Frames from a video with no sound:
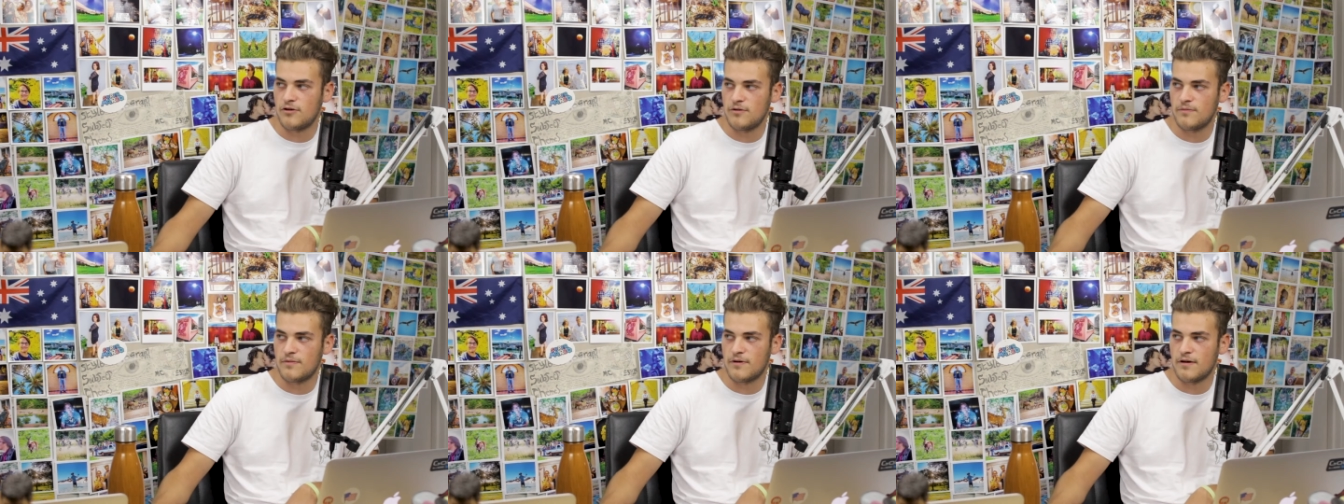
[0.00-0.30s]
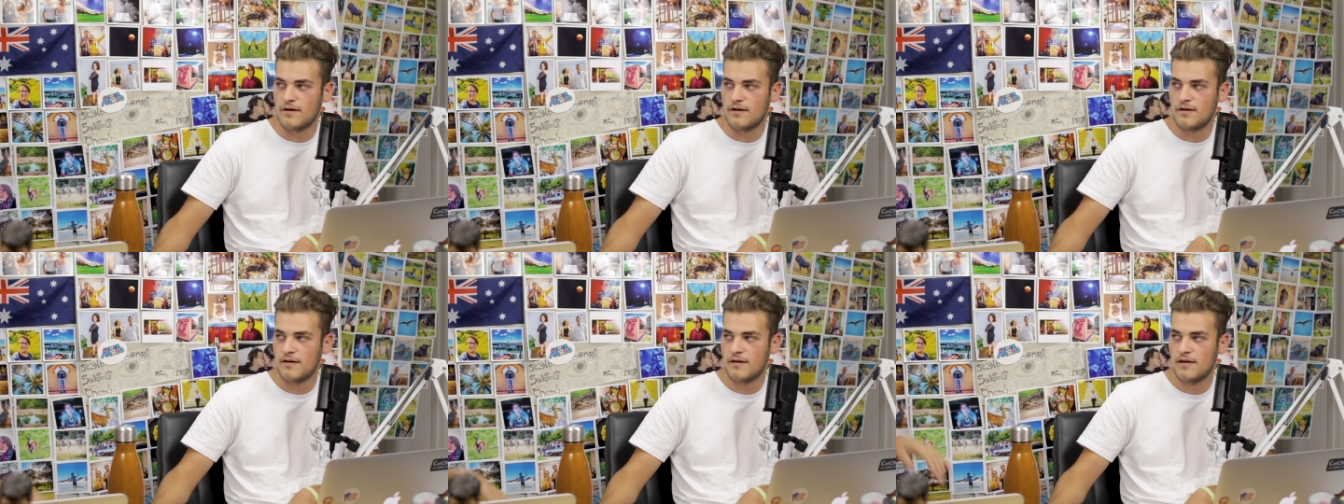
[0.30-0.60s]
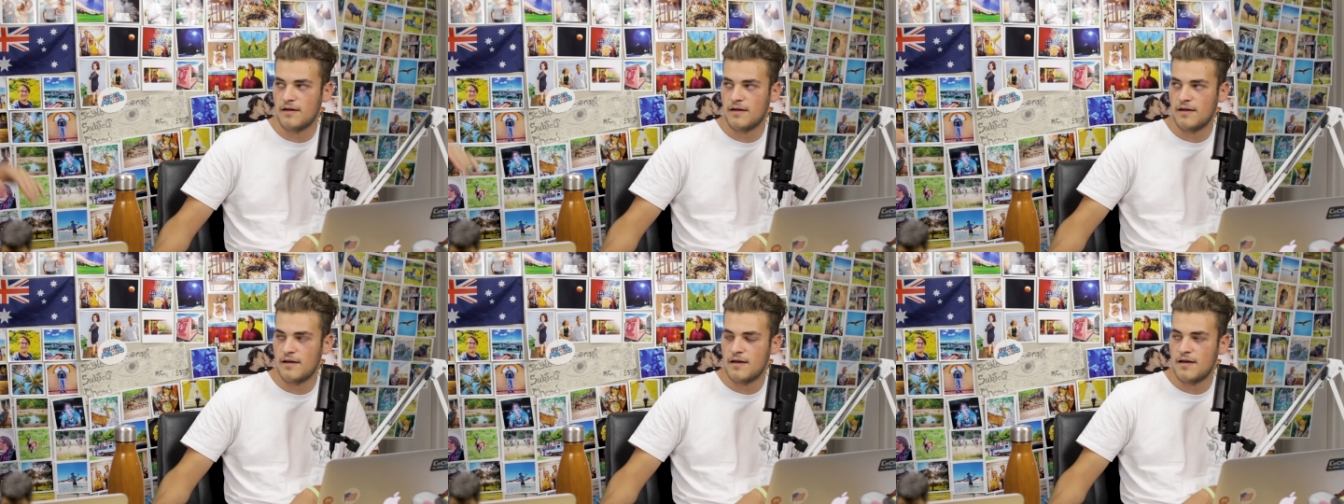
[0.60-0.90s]
Uber?"
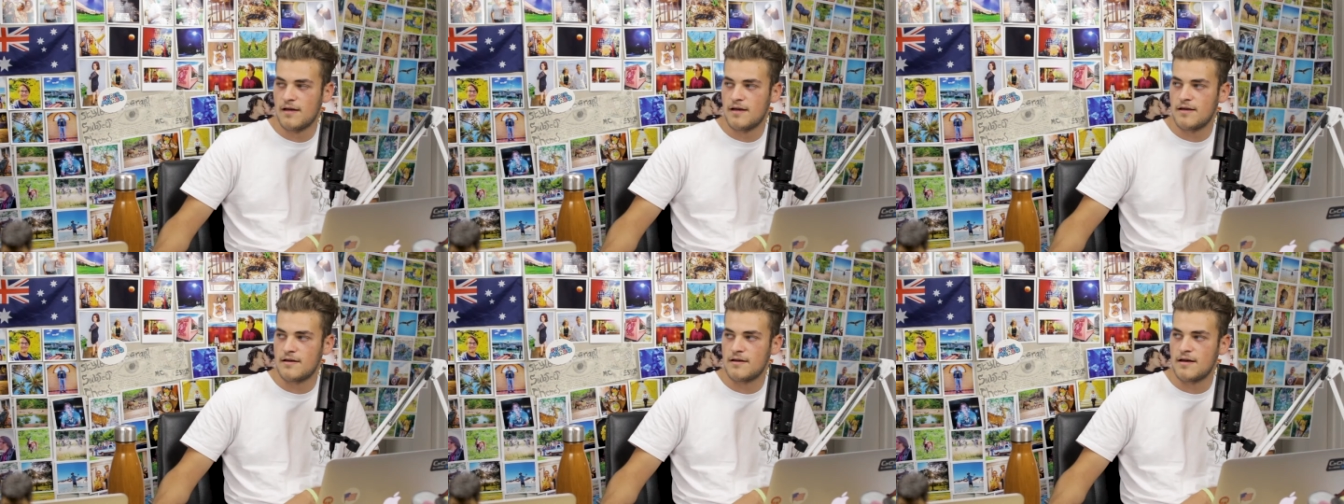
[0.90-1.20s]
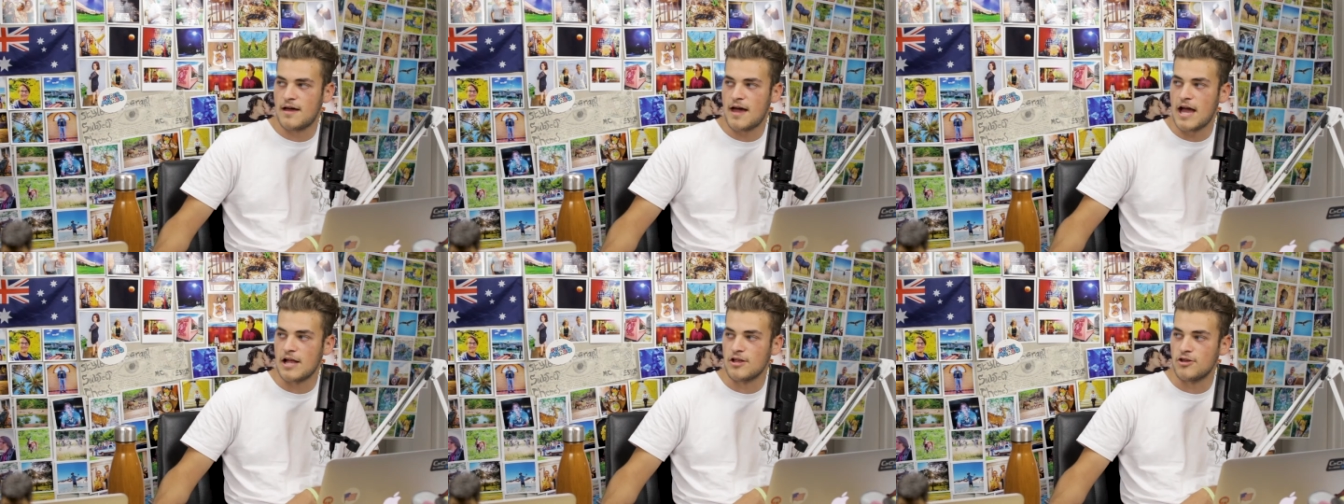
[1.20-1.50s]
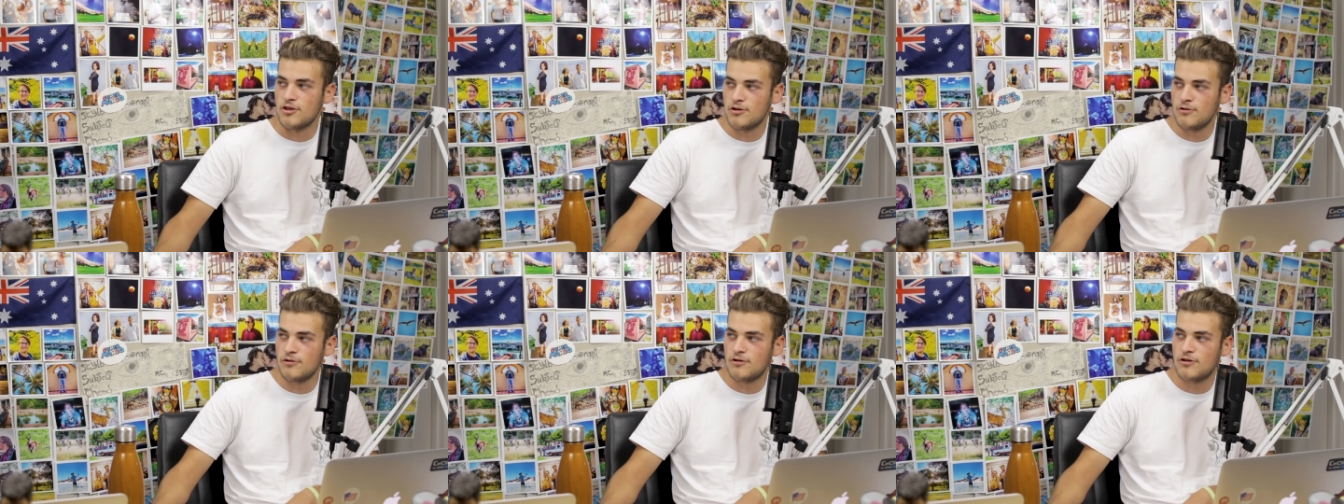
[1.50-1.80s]

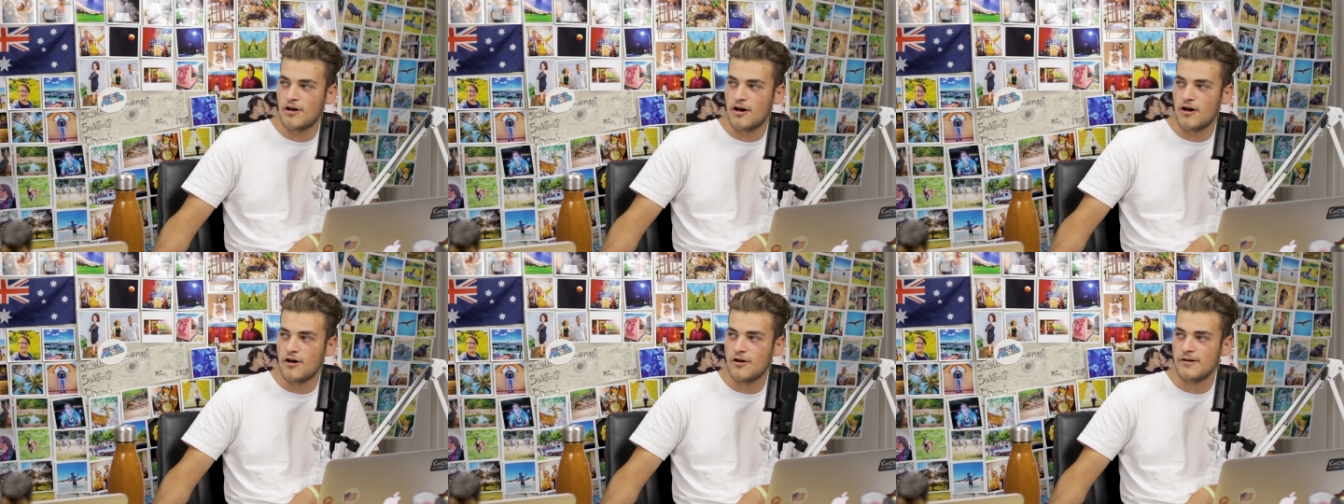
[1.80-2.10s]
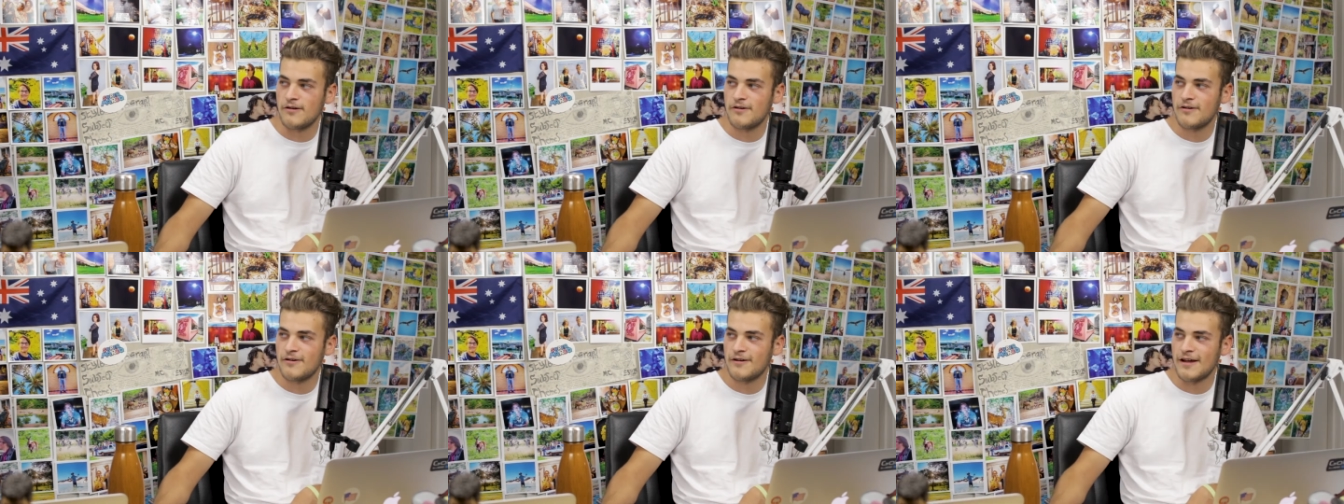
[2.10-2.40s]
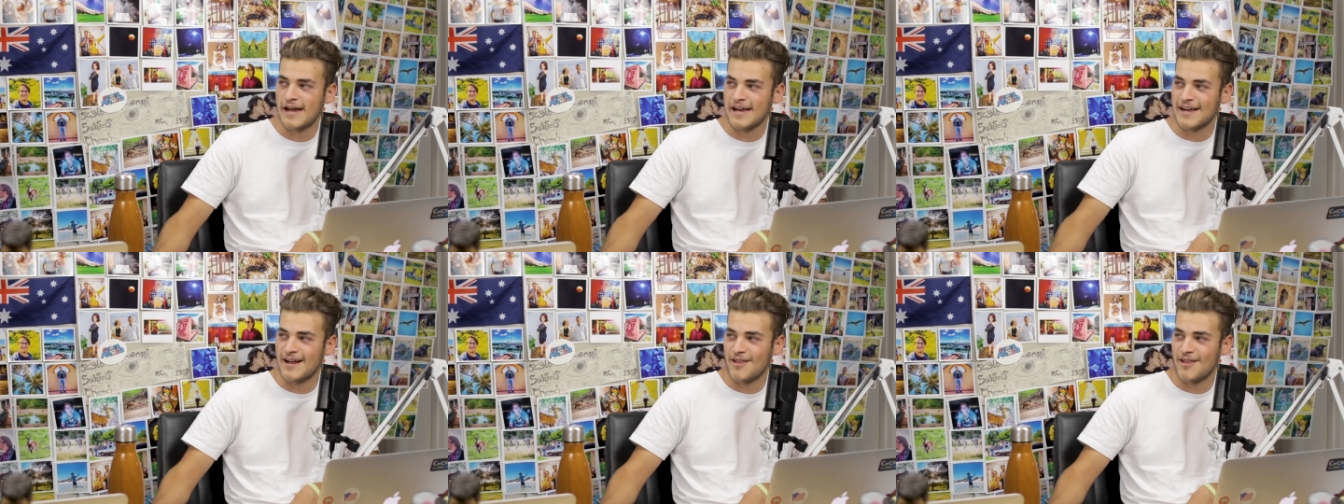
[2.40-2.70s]
And you go and